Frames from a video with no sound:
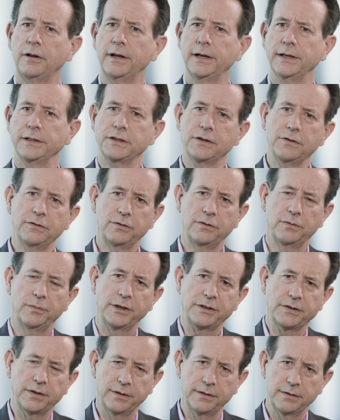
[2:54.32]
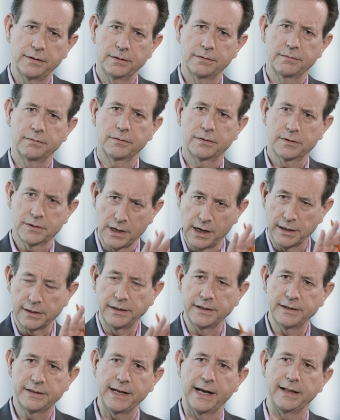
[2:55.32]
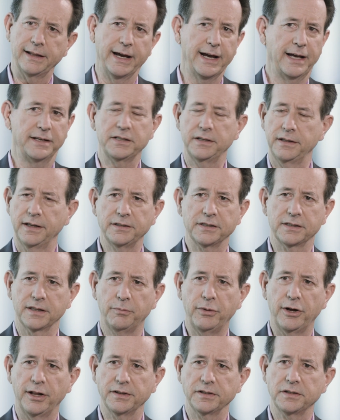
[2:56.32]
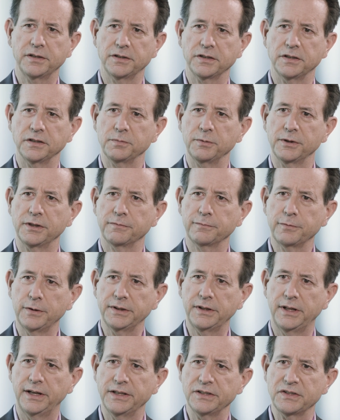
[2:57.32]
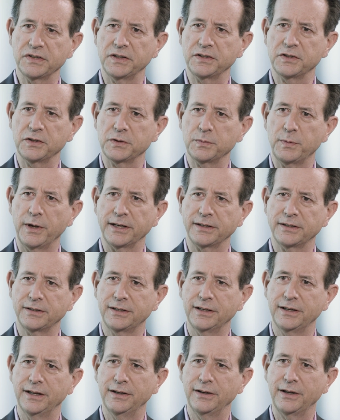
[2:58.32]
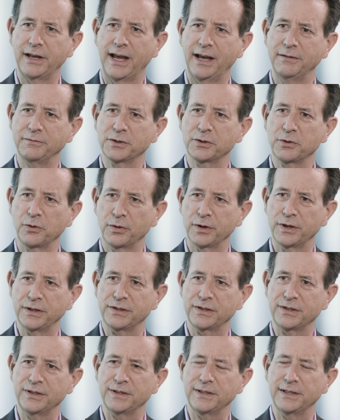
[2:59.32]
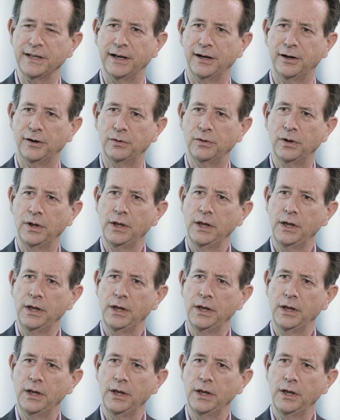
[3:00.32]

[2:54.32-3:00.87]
lines, you mentioned talking to Tallahassee, that's the politicians, but the front lines, I suspect, have stories to tell.